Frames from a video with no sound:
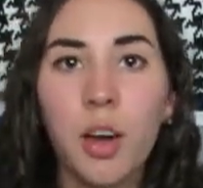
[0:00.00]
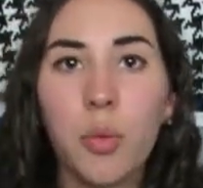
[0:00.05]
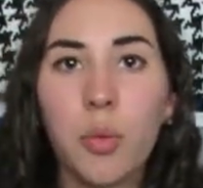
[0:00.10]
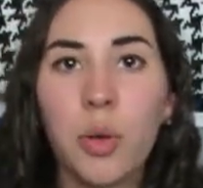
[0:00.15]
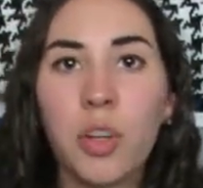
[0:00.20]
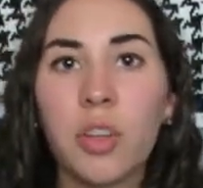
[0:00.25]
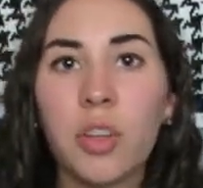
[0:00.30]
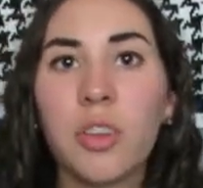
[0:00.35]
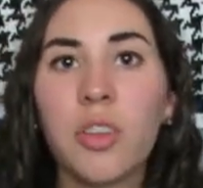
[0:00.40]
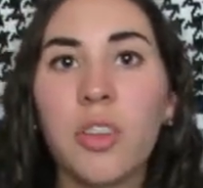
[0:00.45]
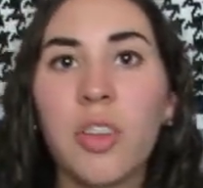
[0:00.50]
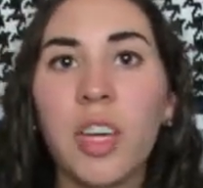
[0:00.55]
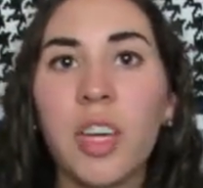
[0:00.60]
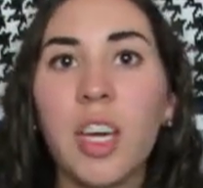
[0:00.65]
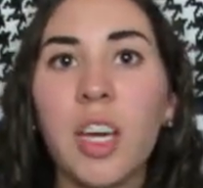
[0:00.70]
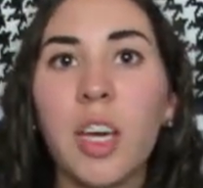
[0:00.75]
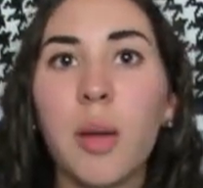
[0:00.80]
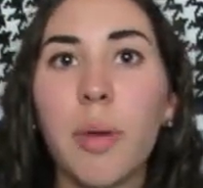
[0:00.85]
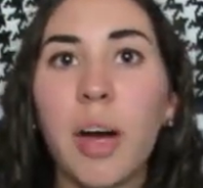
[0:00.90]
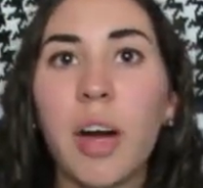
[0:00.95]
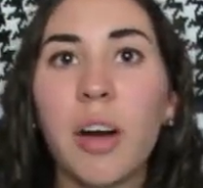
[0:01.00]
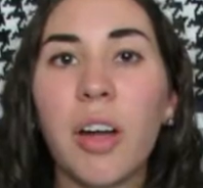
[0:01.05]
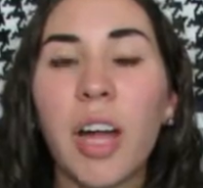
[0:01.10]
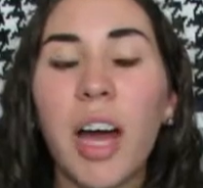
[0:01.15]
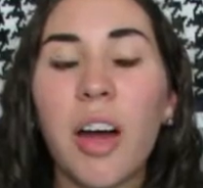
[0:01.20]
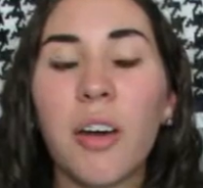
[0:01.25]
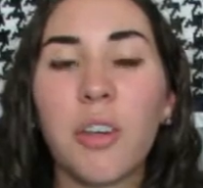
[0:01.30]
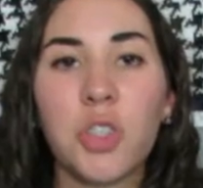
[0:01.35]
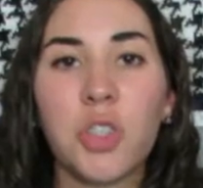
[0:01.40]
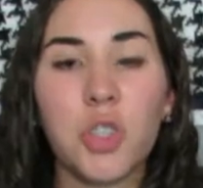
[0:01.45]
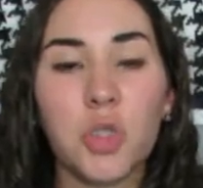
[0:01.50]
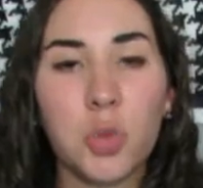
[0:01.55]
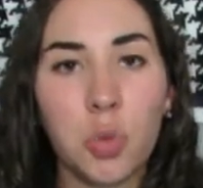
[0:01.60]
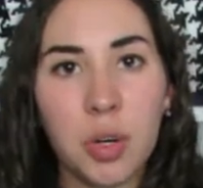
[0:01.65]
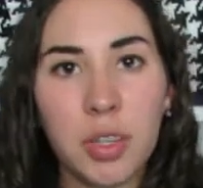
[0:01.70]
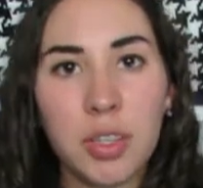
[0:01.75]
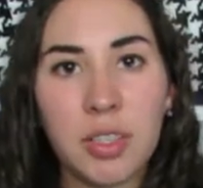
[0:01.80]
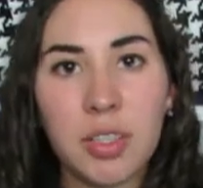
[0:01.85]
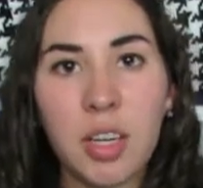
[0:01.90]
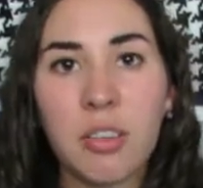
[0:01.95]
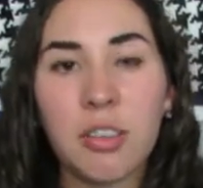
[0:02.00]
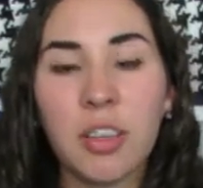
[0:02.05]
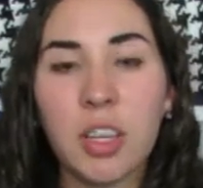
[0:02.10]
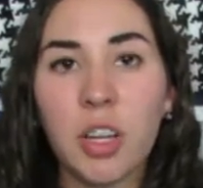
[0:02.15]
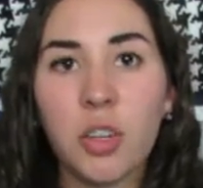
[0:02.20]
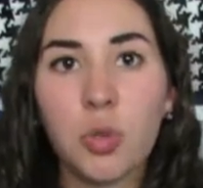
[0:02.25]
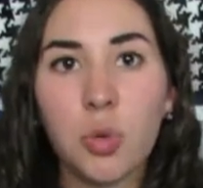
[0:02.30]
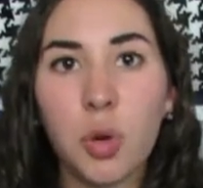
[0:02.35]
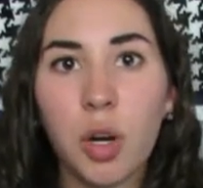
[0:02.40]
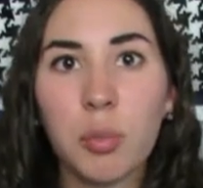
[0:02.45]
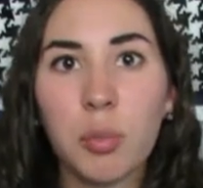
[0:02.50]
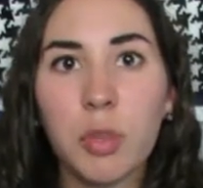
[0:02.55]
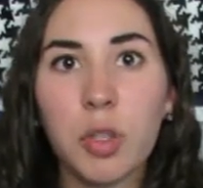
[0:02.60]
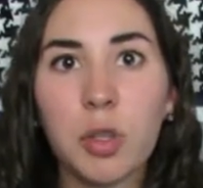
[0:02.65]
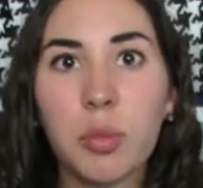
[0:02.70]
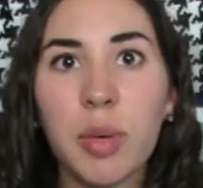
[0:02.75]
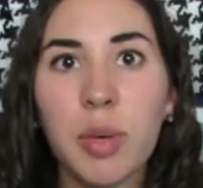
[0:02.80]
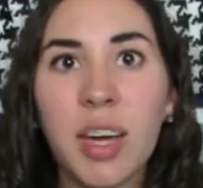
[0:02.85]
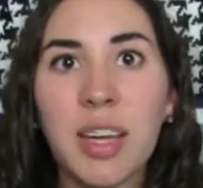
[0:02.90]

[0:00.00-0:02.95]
When you're thinking about how to store stuff in a dorm room,